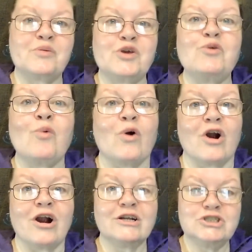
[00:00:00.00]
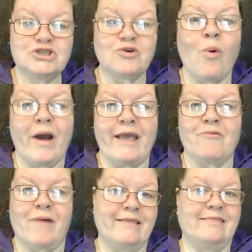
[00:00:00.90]
pure joy
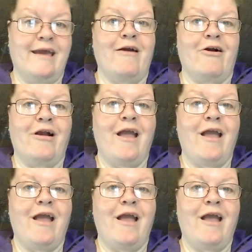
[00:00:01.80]
right there.